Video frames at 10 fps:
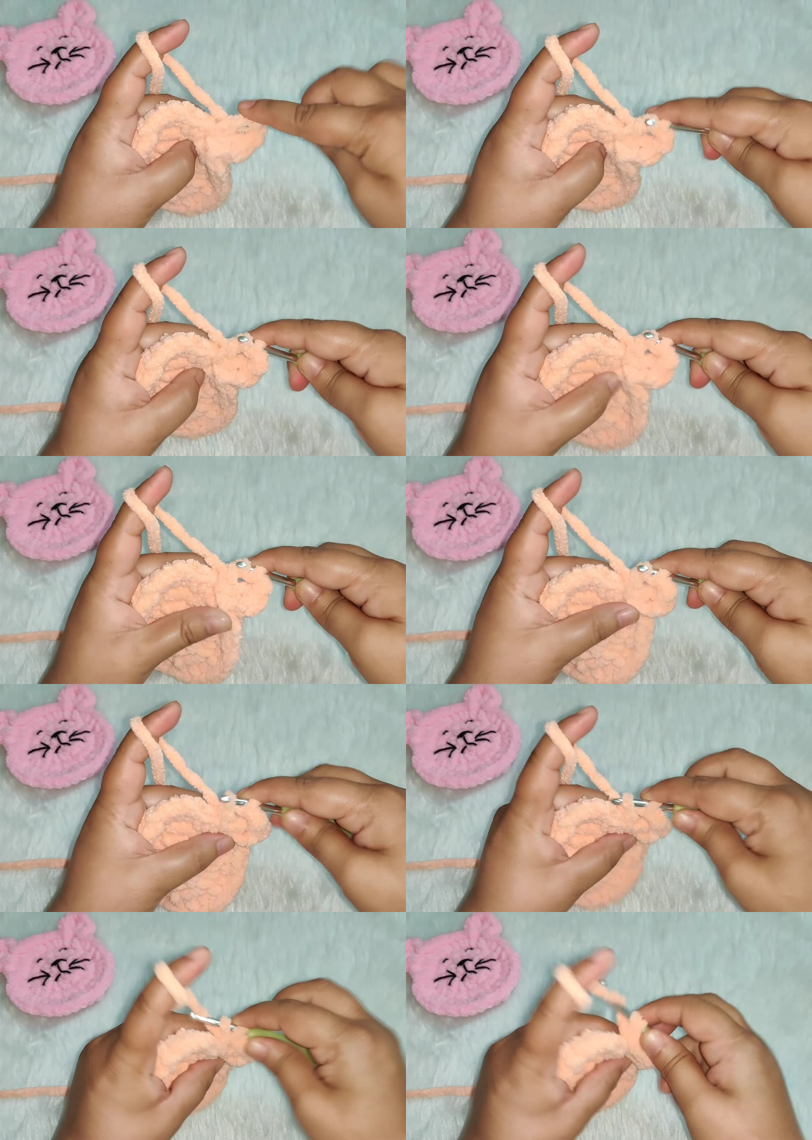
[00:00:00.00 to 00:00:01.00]

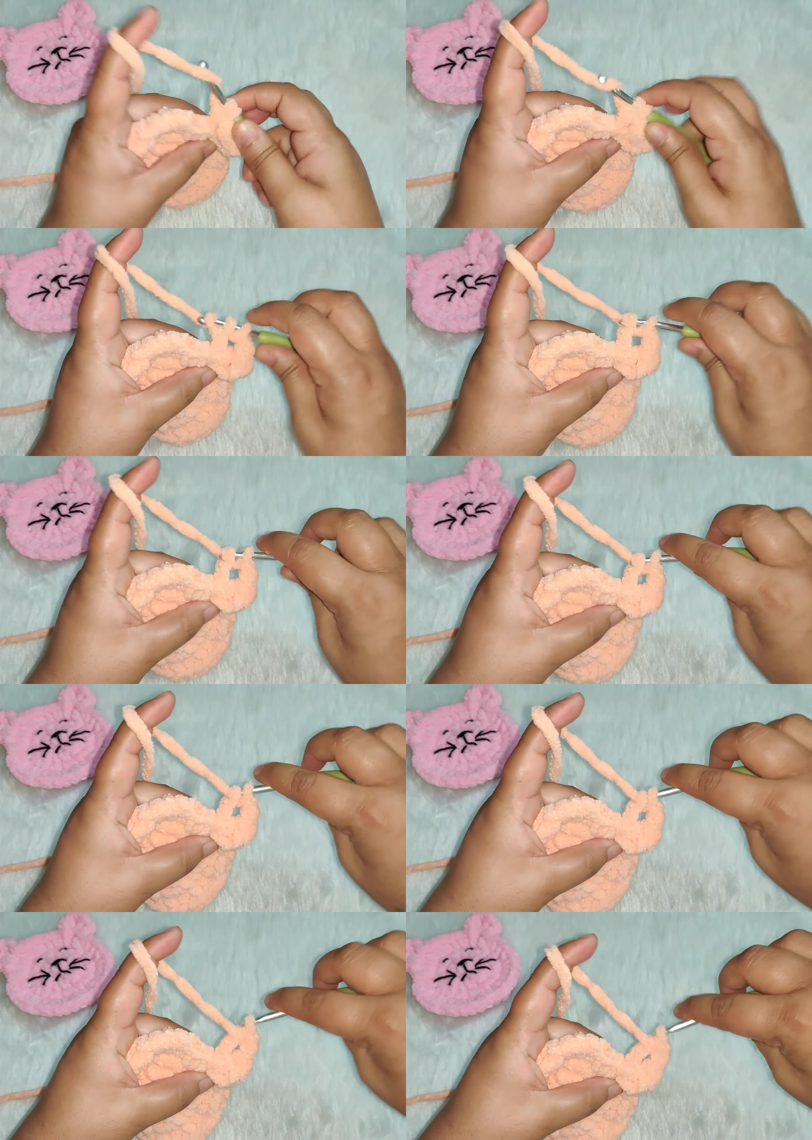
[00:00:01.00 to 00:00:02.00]

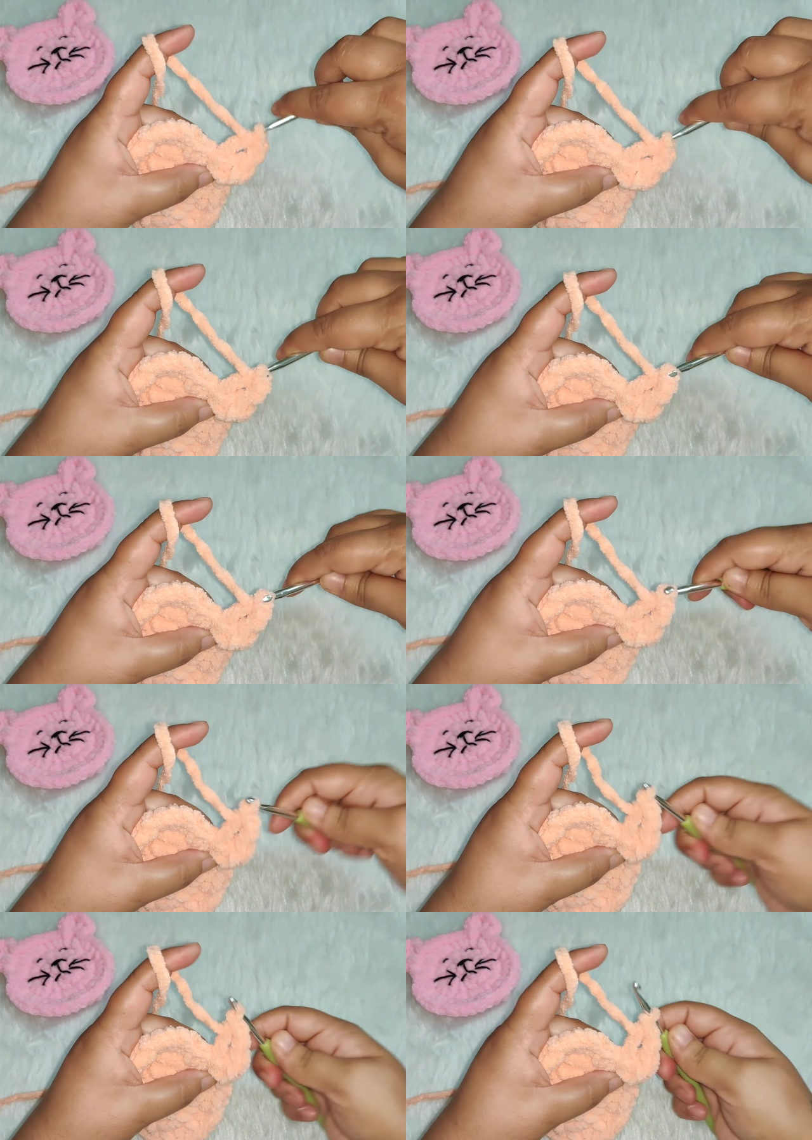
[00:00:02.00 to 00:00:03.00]

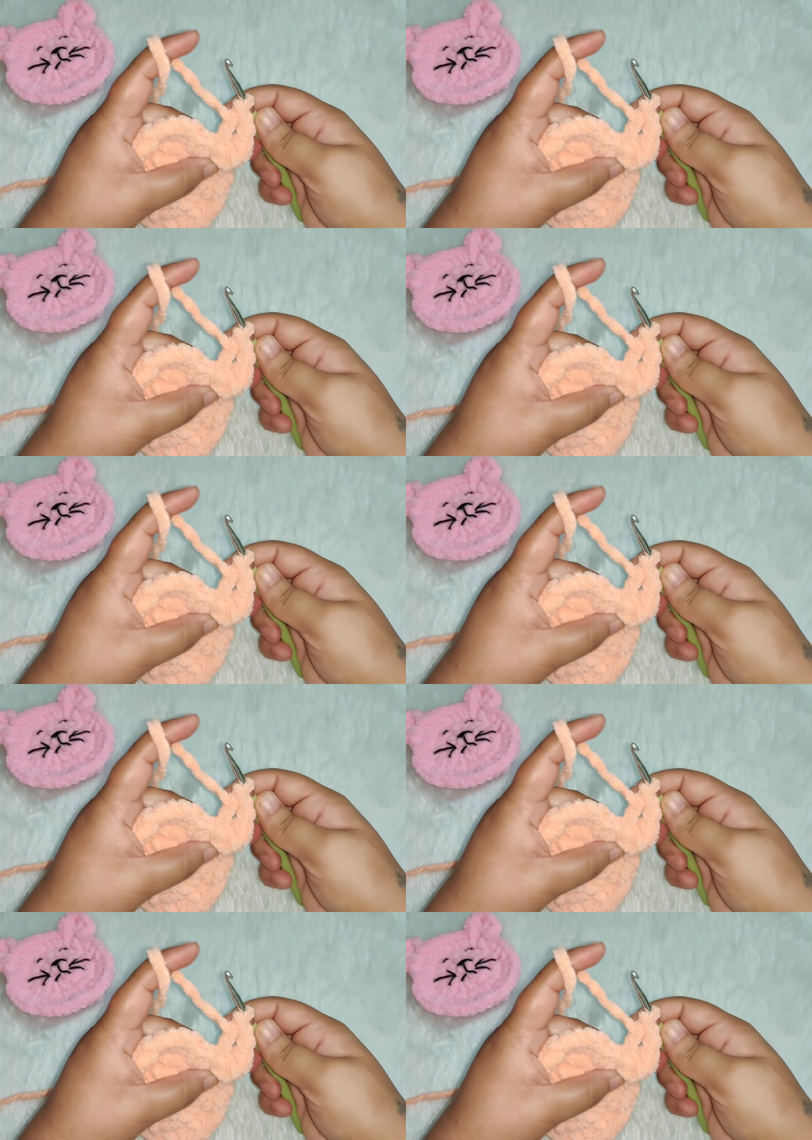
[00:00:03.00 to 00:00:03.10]
[no speech]